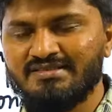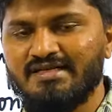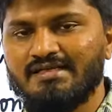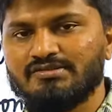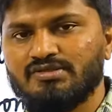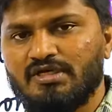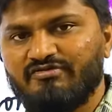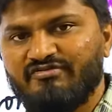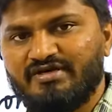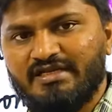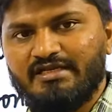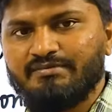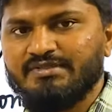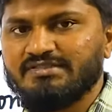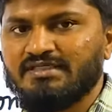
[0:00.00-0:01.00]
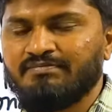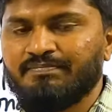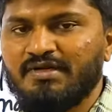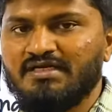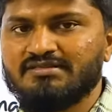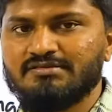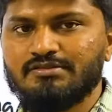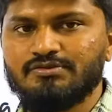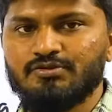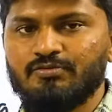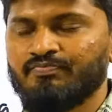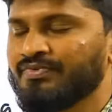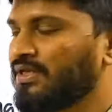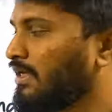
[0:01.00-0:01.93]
they also affect animals and plants also.